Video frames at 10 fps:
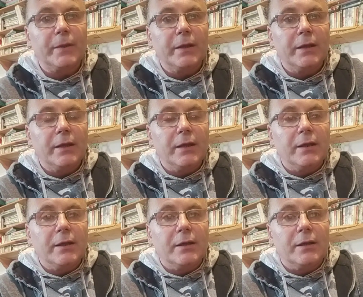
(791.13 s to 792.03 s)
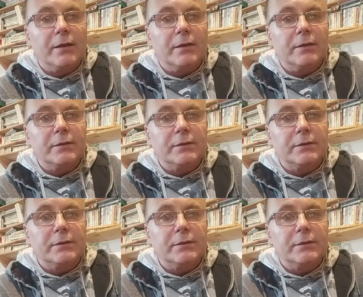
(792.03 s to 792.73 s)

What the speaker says: No one is speaking in this clip.